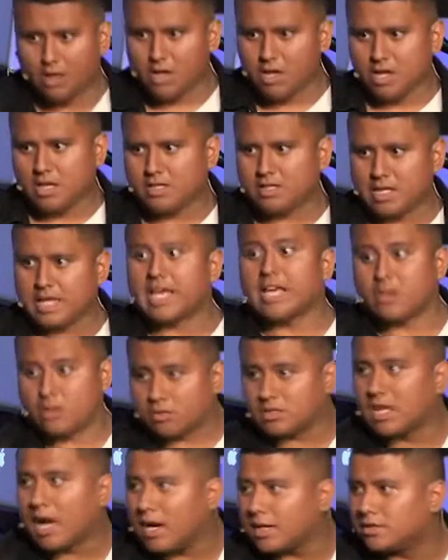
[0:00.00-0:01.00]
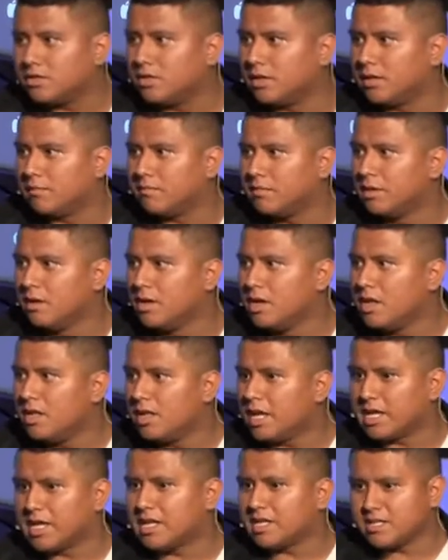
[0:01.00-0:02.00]
He's like, hey, go talk to him.
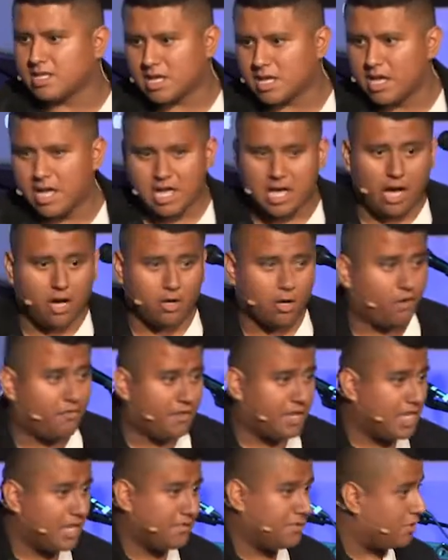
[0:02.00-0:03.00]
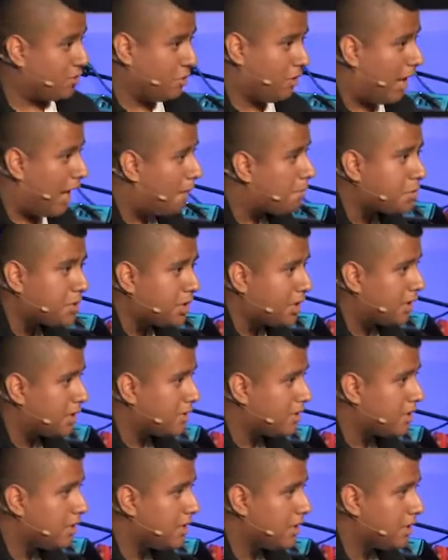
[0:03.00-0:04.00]
Like, he doesn't, I don't know if he gives you
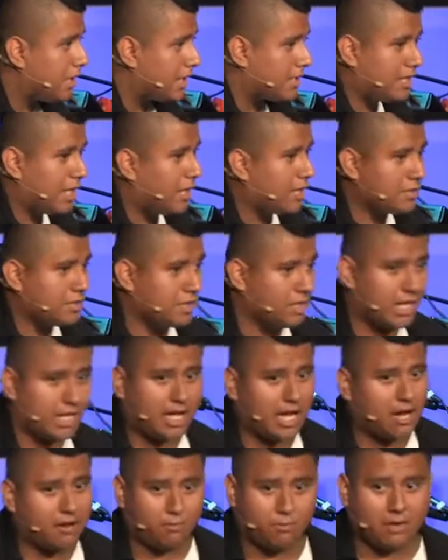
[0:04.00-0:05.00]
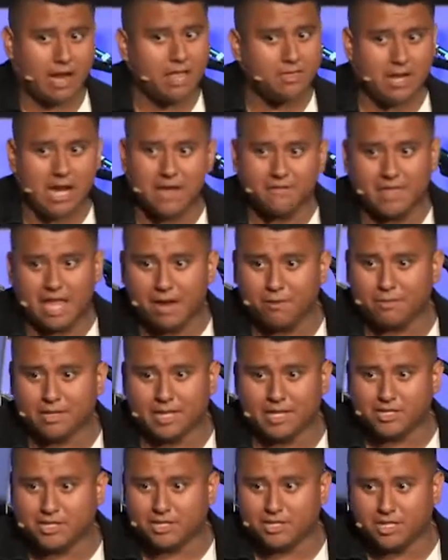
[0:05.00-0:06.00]
options and, like, tells you, like, I'd rather have that
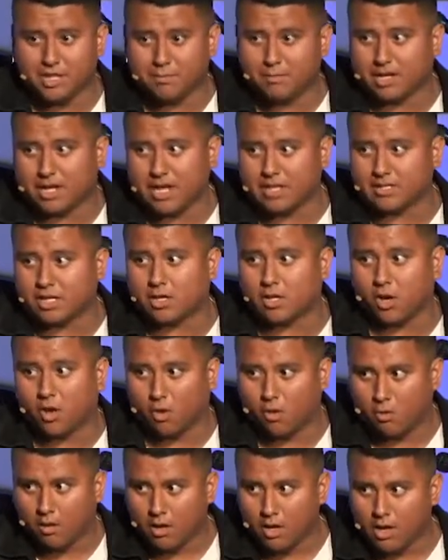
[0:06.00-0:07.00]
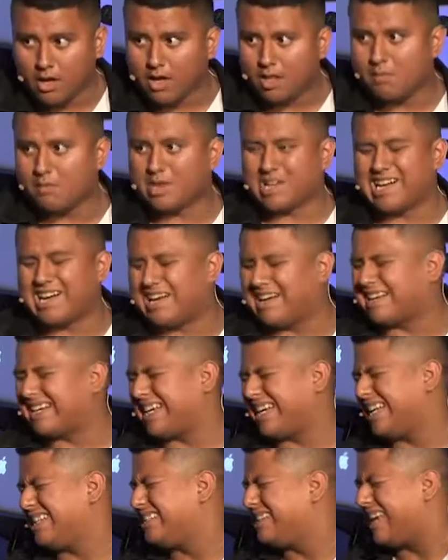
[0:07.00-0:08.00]
relationship, but God's like, go. I'm like, God,
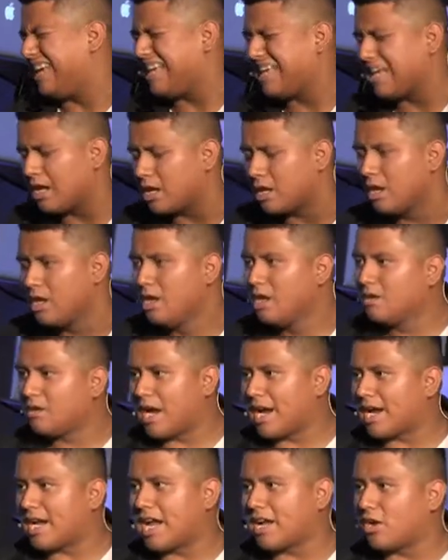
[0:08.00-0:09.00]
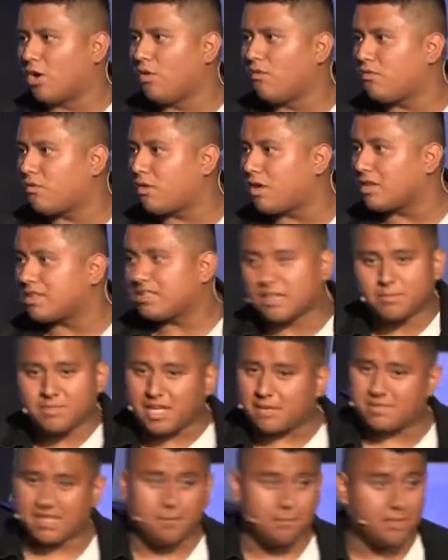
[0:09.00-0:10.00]
dang it, right? And I go for it.
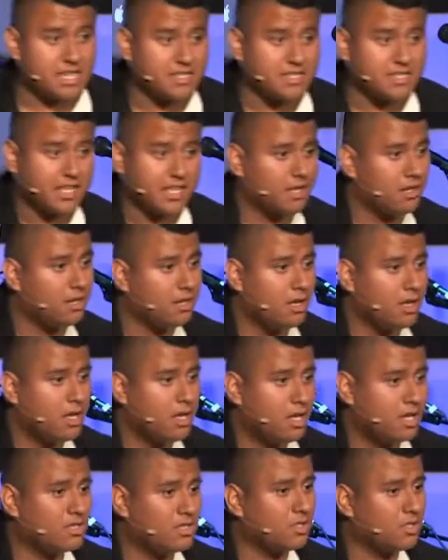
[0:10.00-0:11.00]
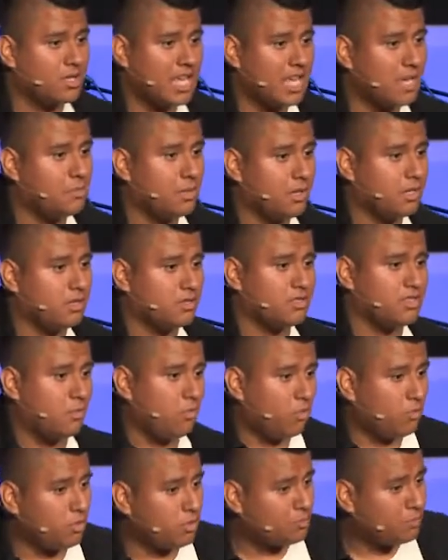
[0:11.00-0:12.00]
Sometimes I miss it. It's okay, but
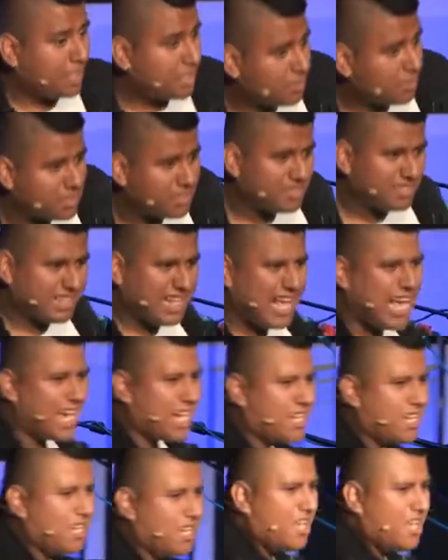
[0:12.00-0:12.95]
someone will pick up the slack.